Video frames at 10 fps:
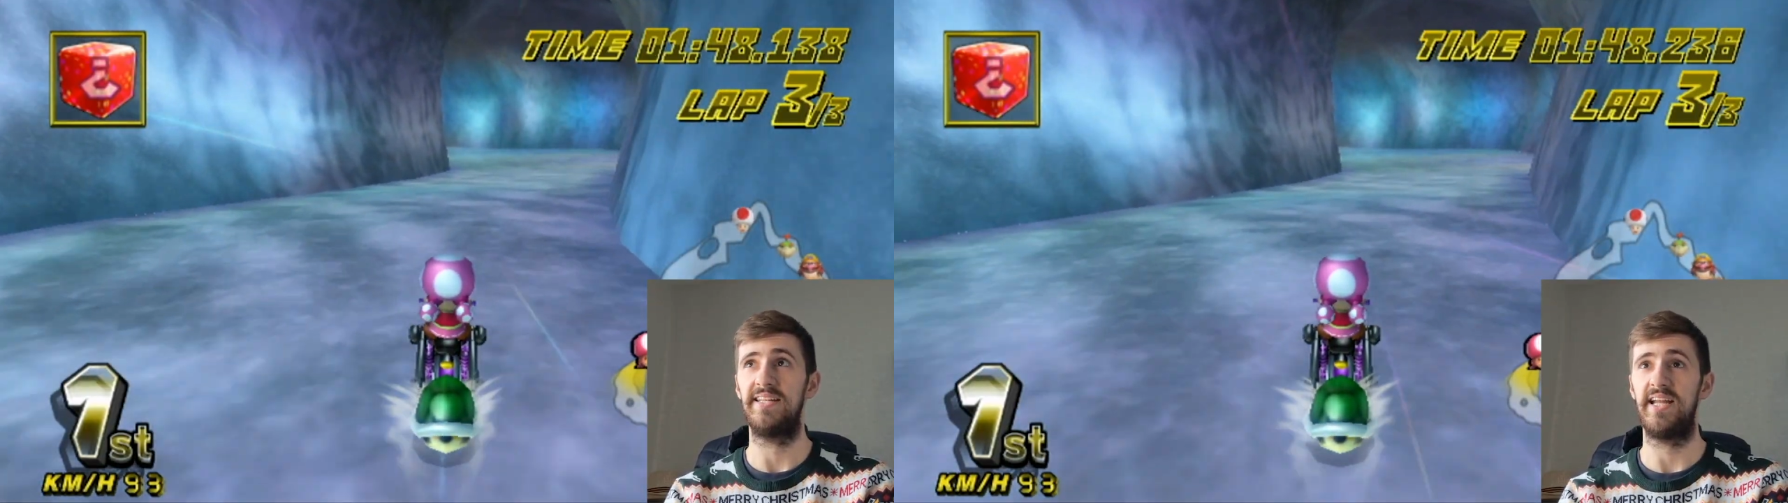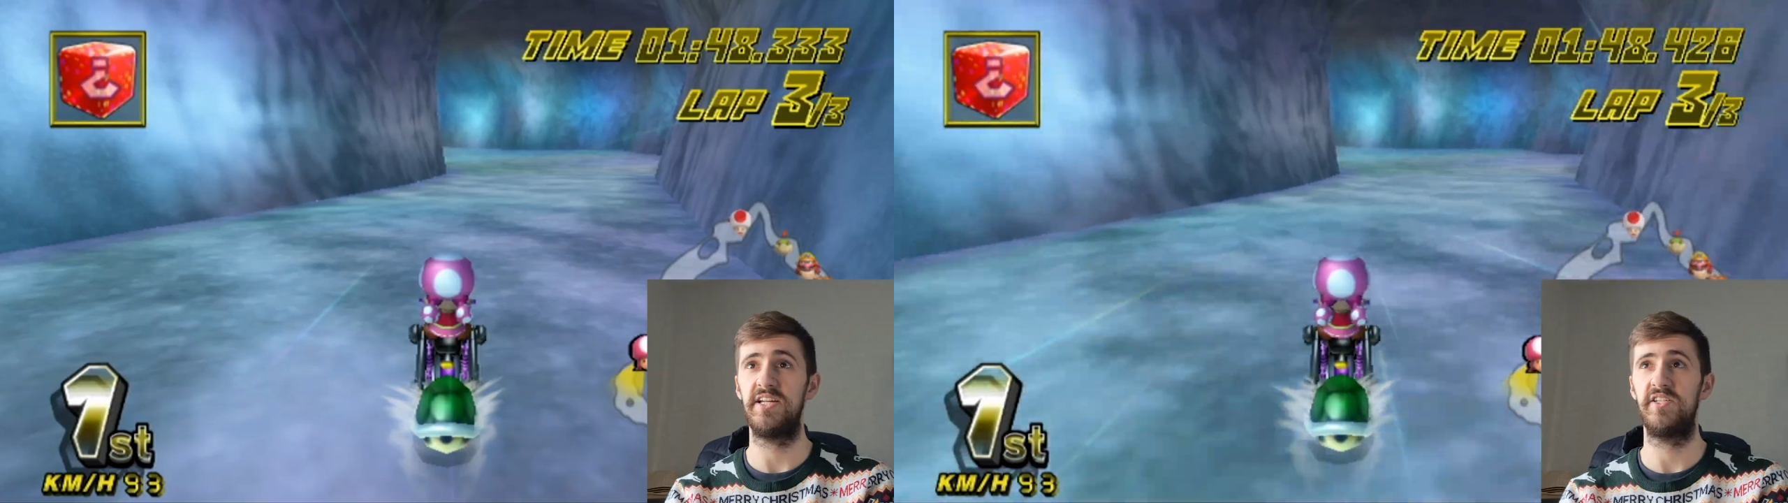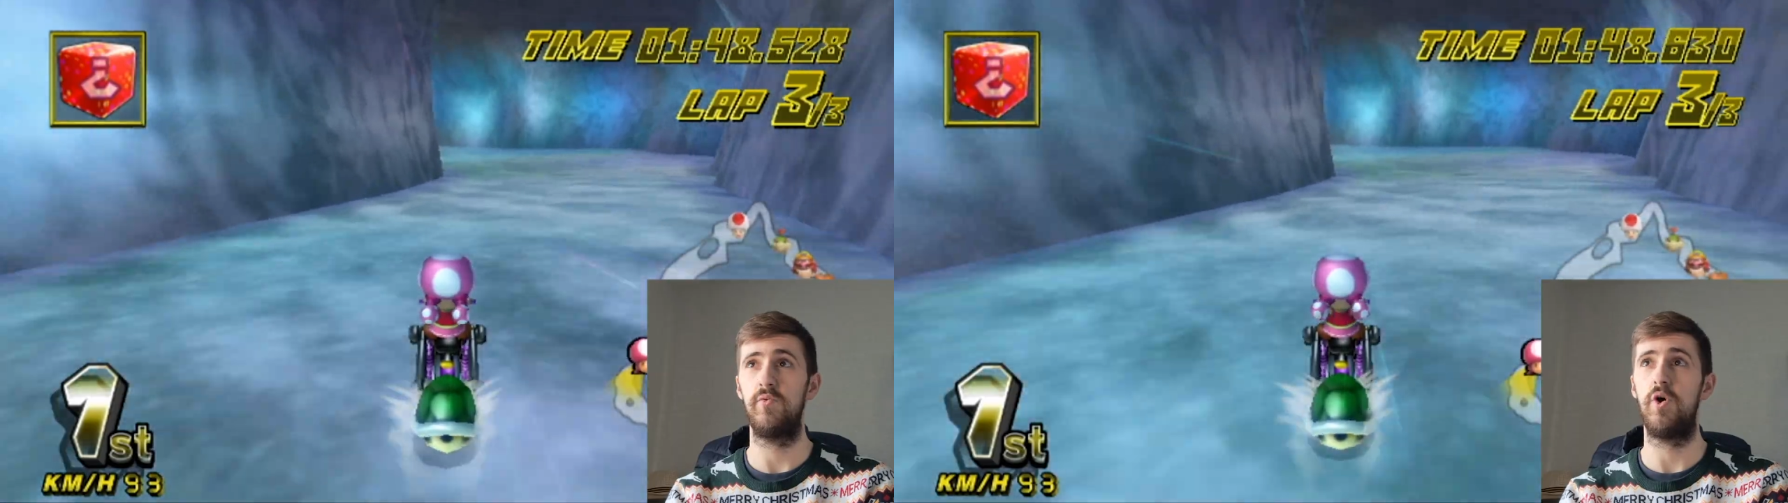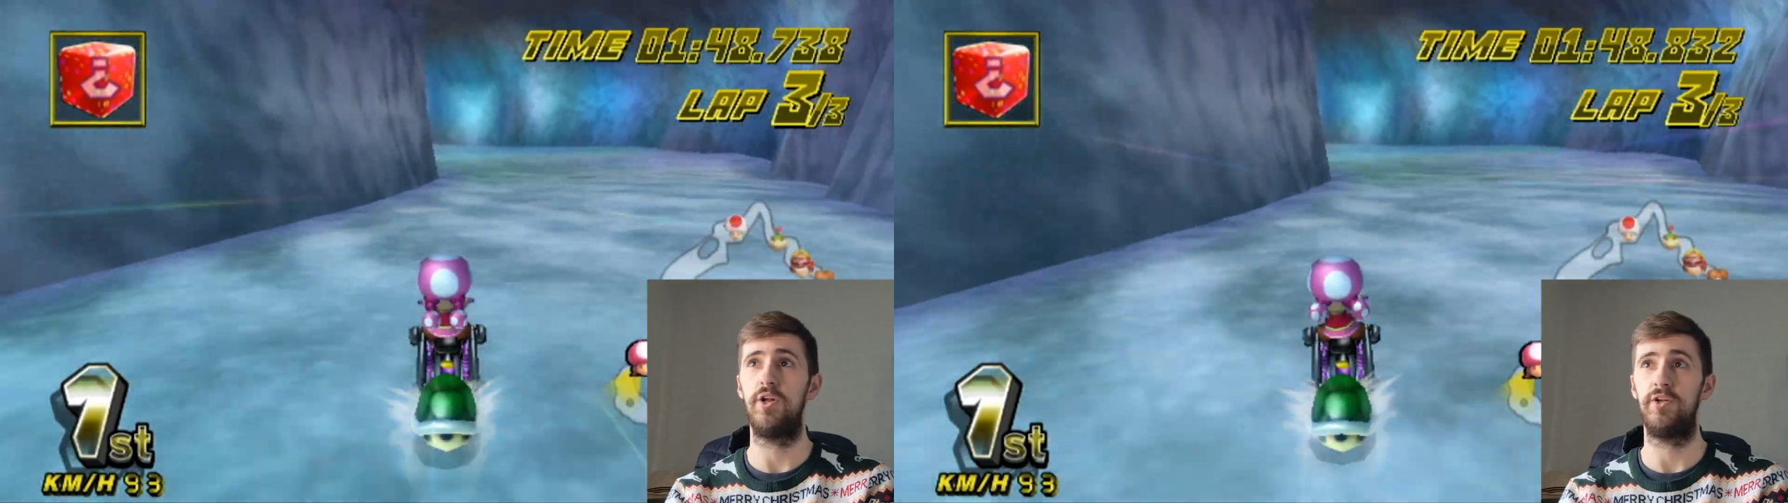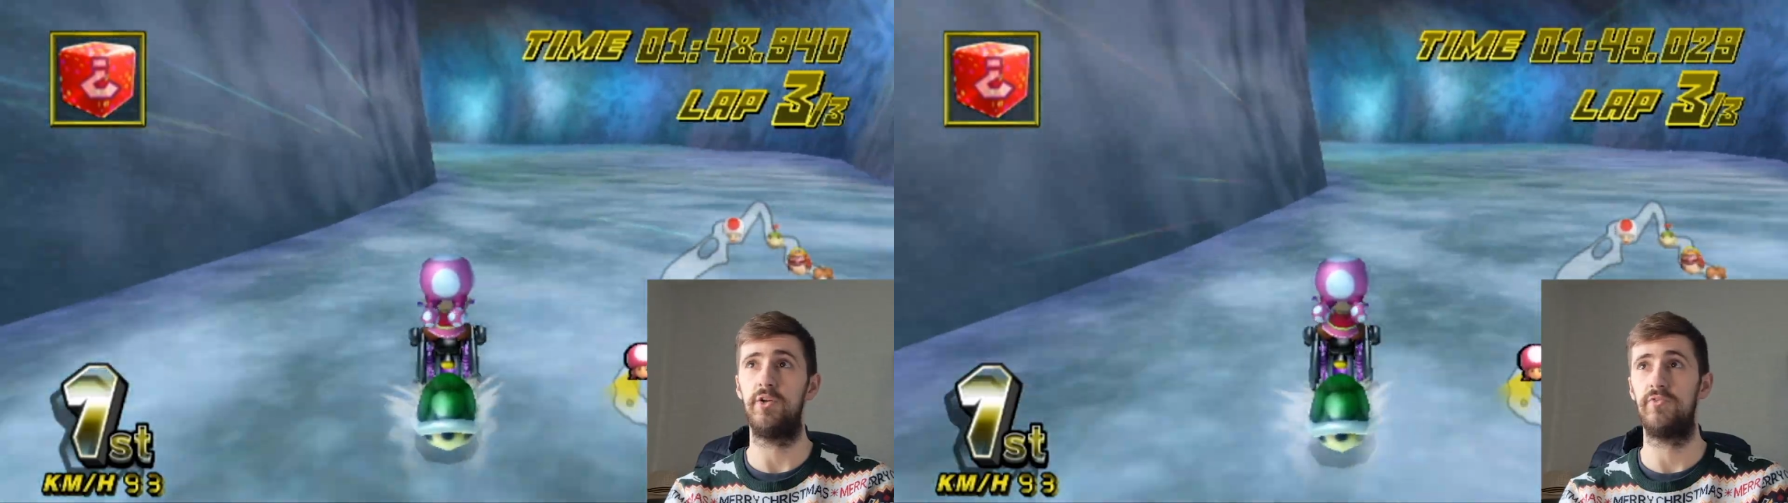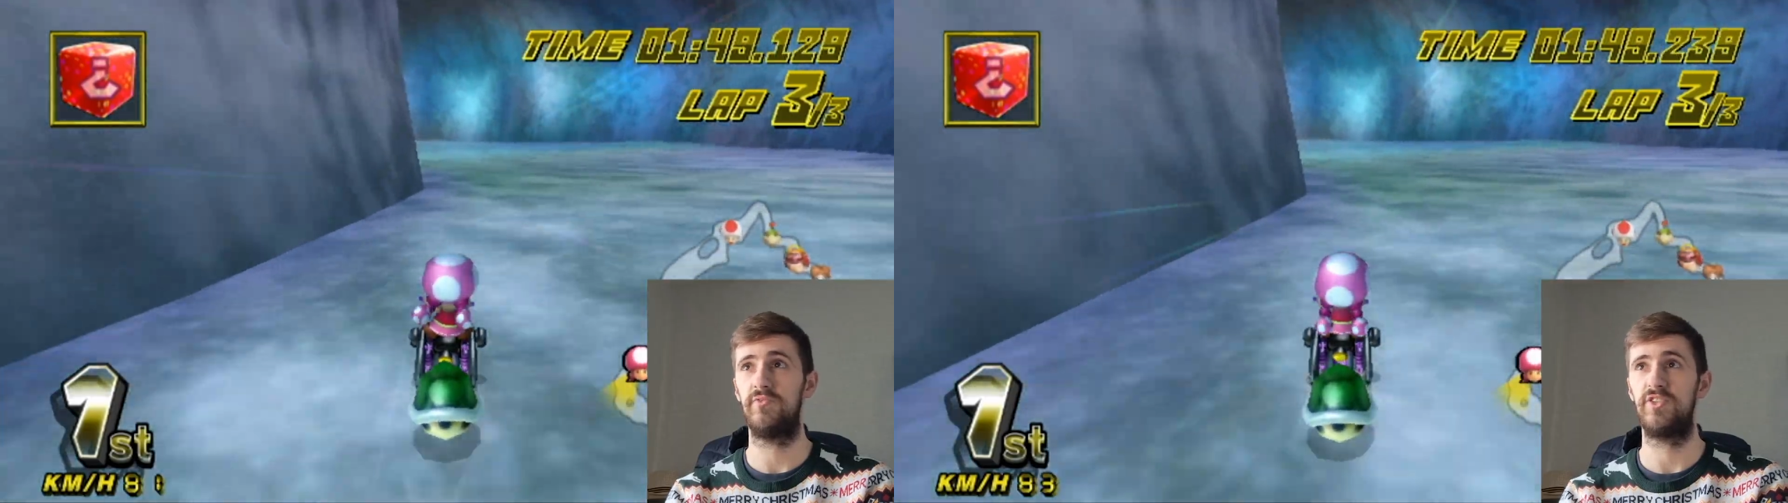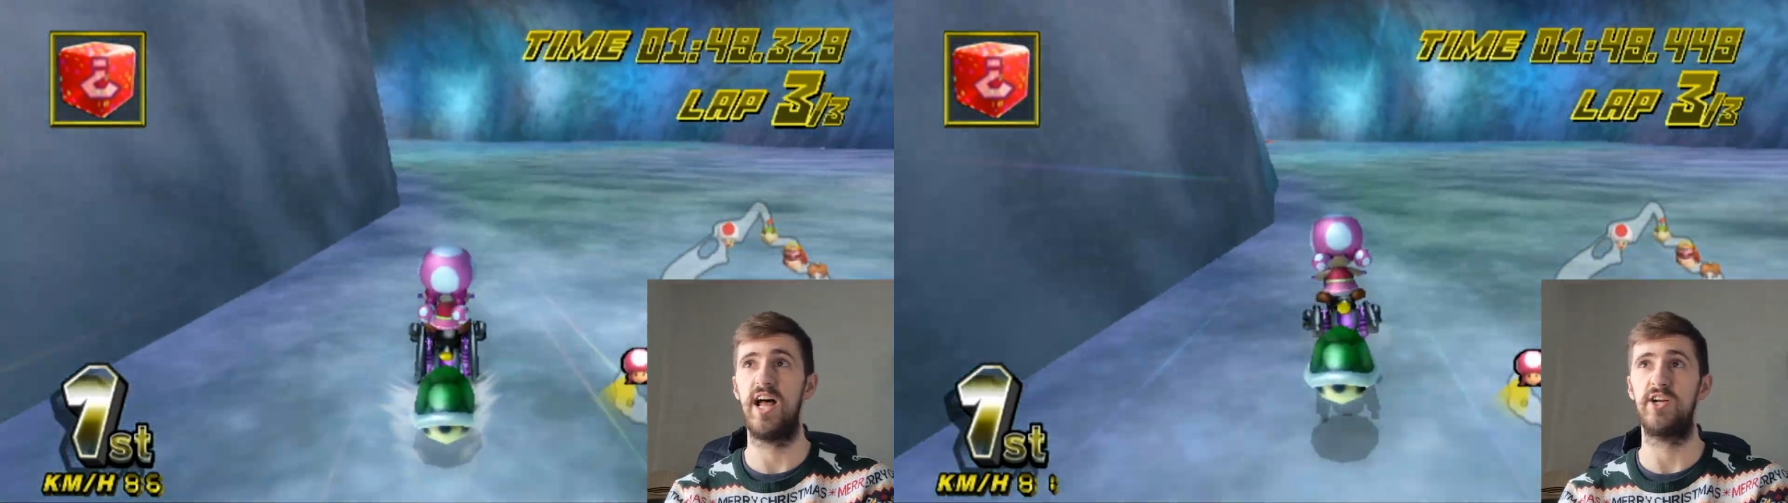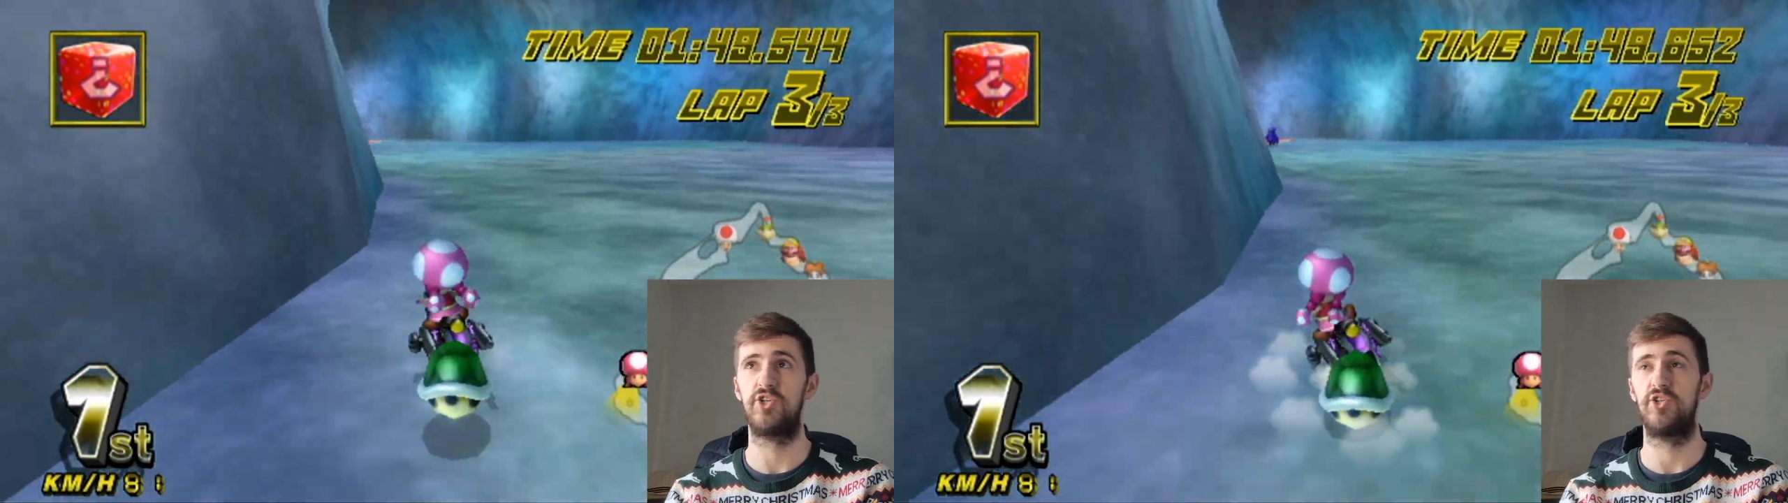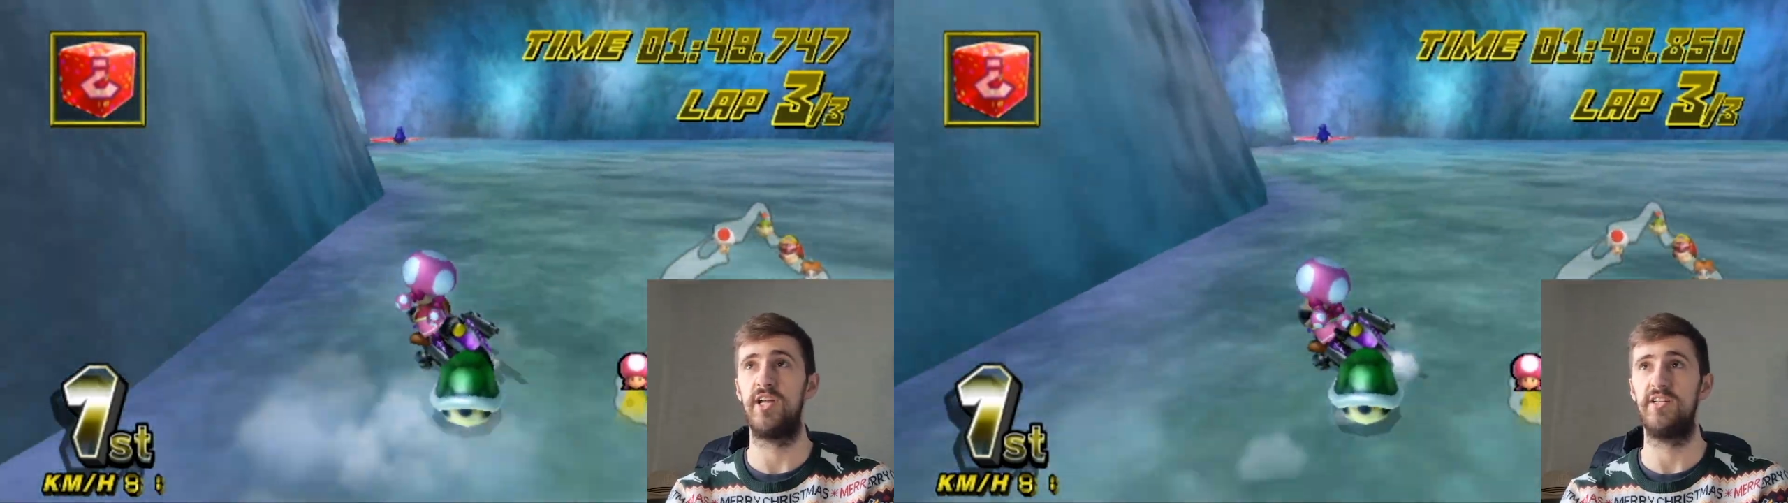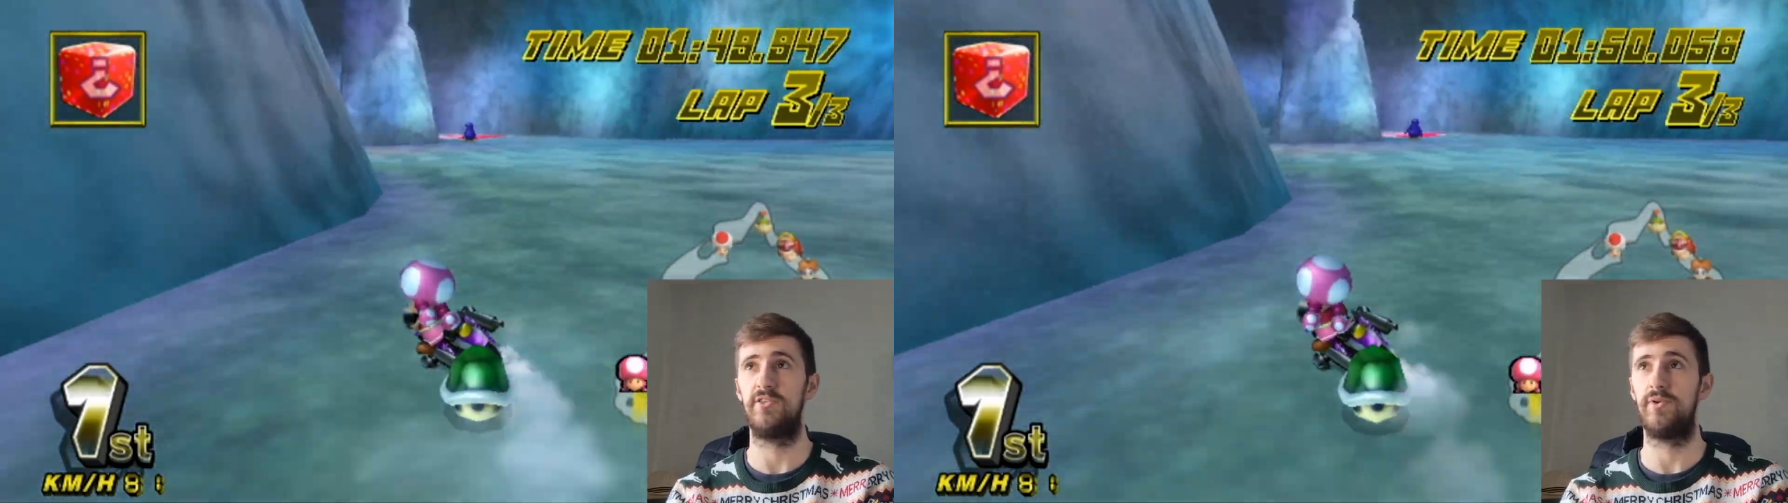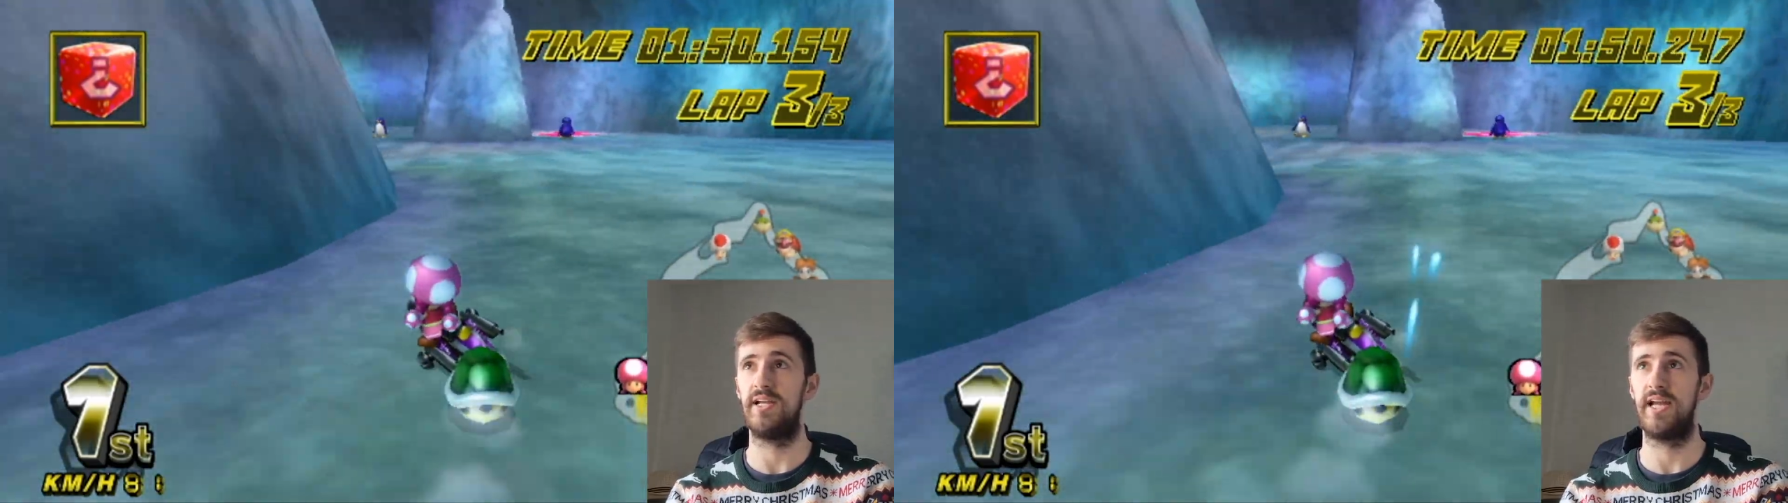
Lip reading: 91/93